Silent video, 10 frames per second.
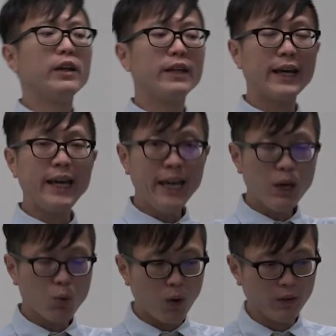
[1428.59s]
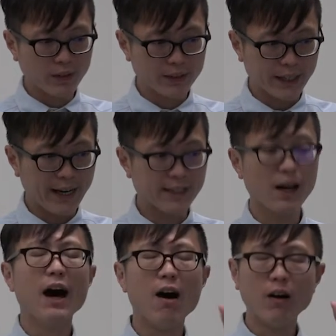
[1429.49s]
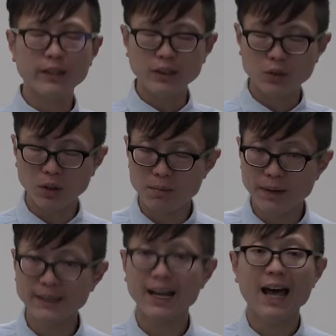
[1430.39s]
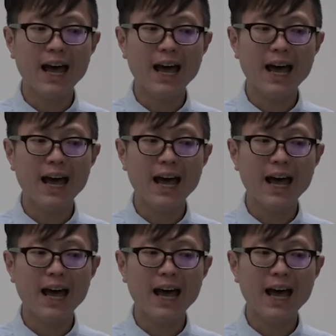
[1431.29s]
the key quantities are determined